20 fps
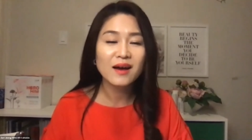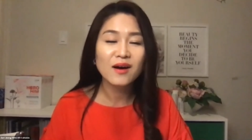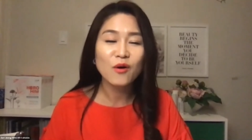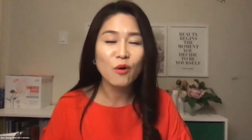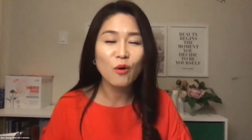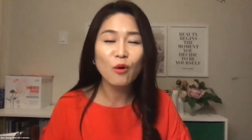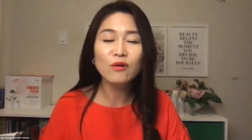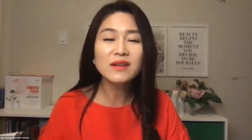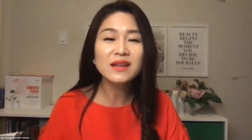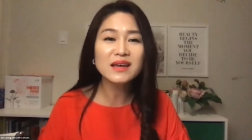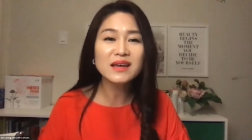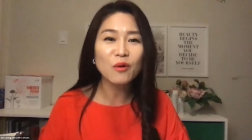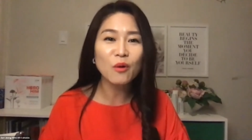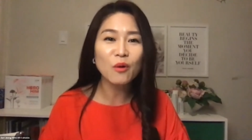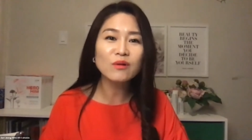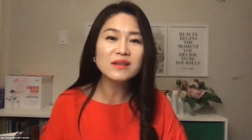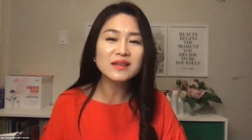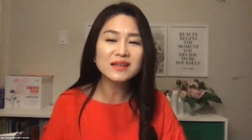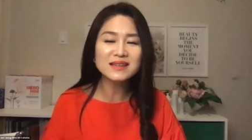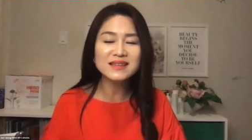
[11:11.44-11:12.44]

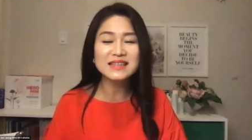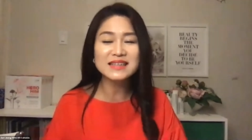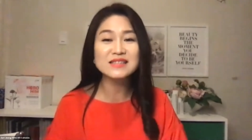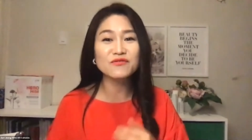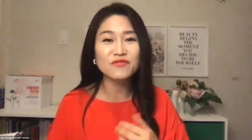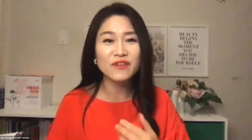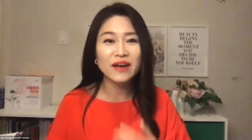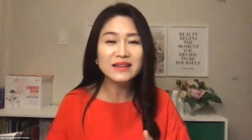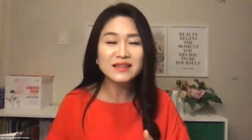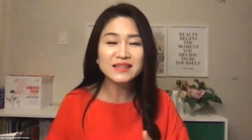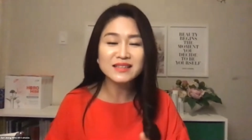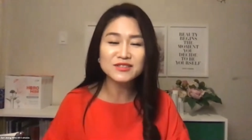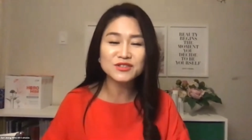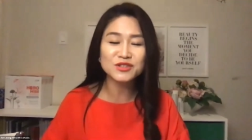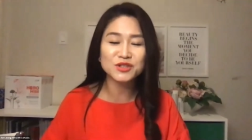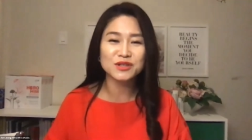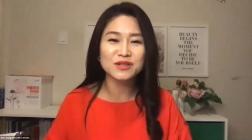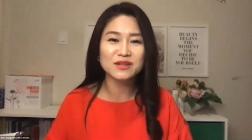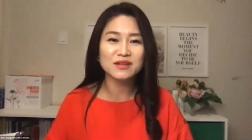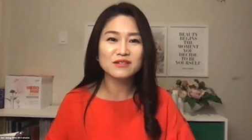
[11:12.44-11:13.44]
only
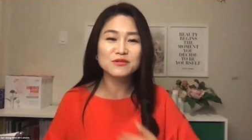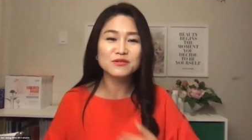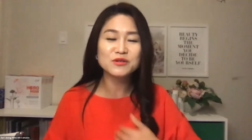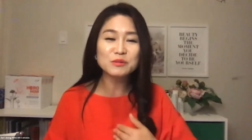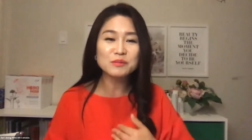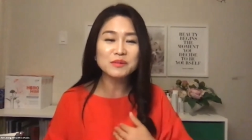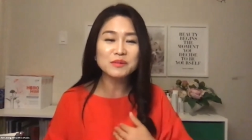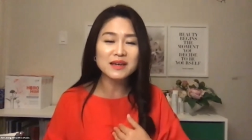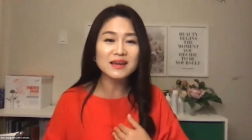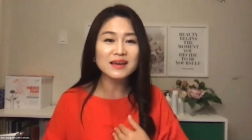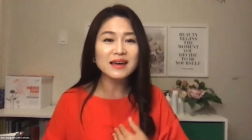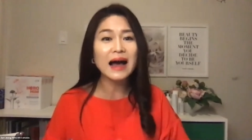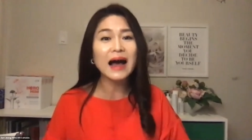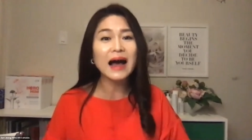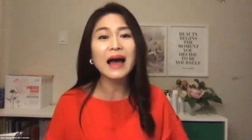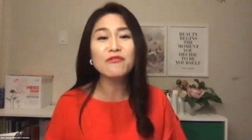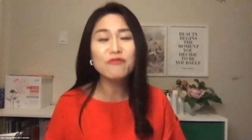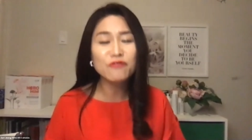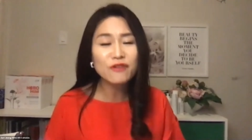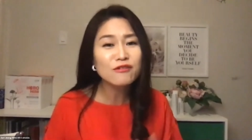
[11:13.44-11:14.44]
disadvantage to me,
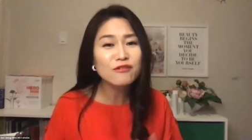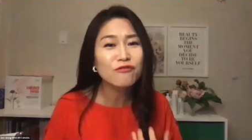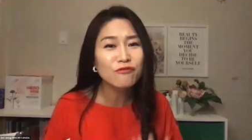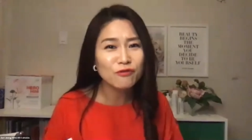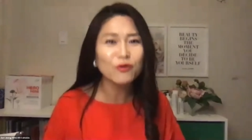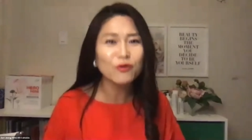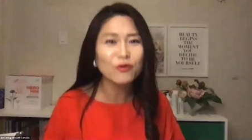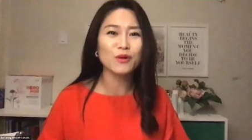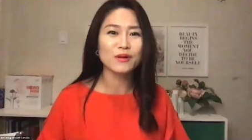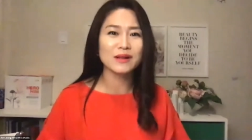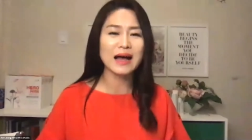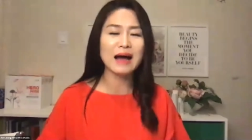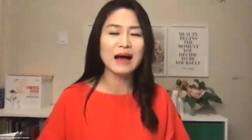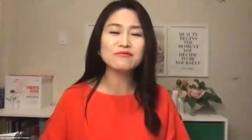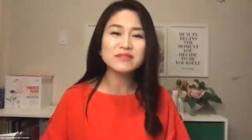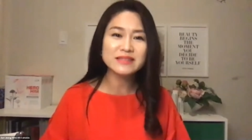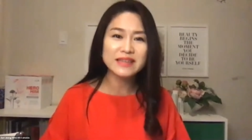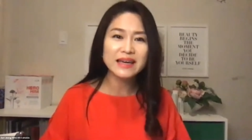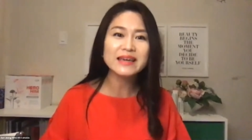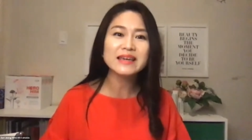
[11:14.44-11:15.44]
I feel full
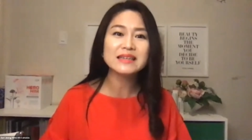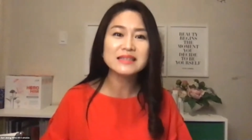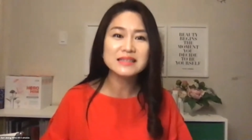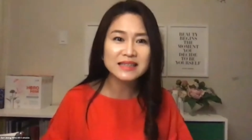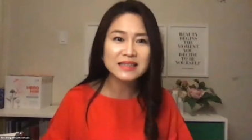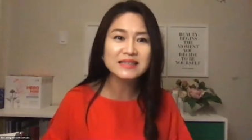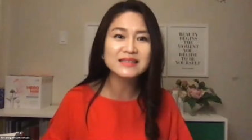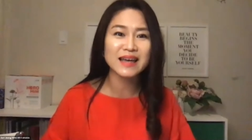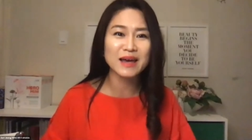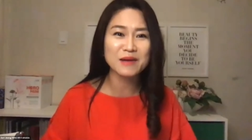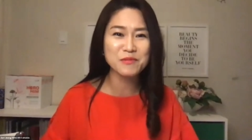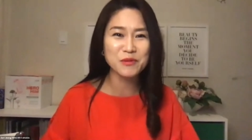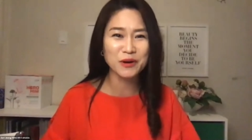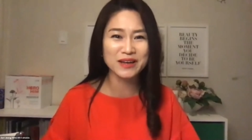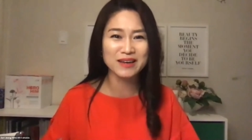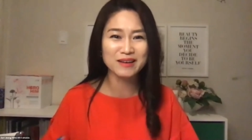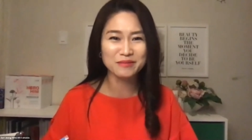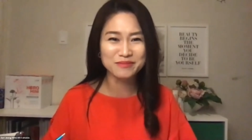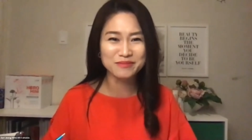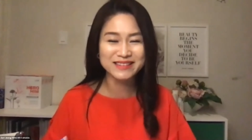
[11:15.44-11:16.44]
after taking 6
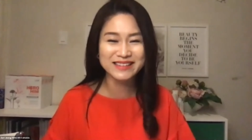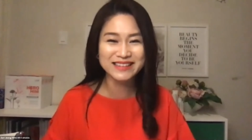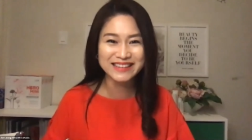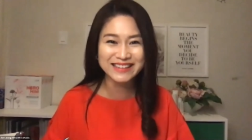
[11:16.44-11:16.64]
hemohems.